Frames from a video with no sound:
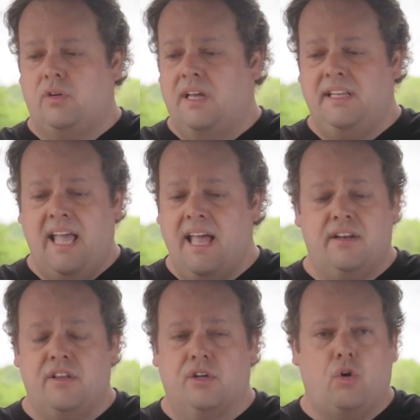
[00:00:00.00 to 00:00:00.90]
In the
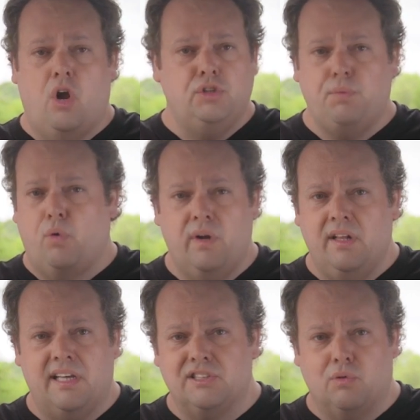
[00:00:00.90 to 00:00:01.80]
end, the crossbow
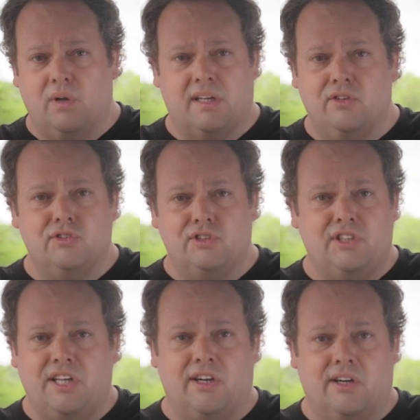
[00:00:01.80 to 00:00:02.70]
really isn't what kills
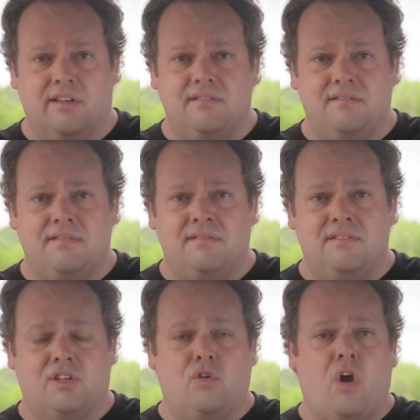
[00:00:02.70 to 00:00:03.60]
the deer.
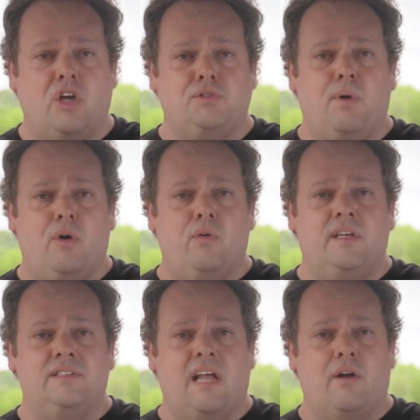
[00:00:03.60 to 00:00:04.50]
The crossbow
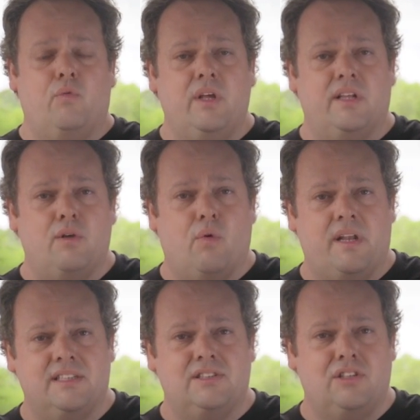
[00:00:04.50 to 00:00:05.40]
is not really what
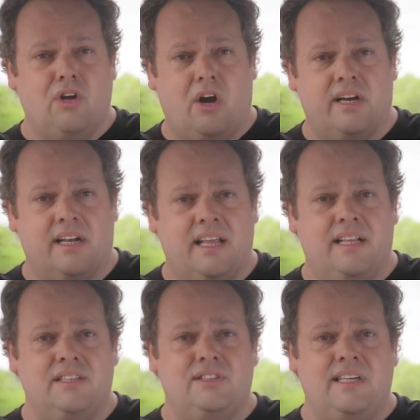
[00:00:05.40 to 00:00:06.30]
hits the target.
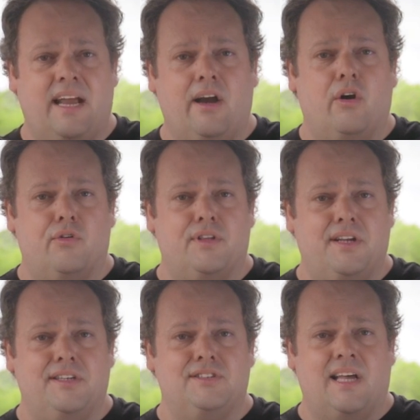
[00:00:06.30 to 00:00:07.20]
It is the arrow that
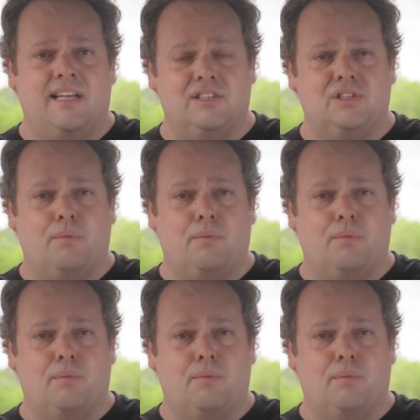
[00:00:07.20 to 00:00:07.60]
does that. It's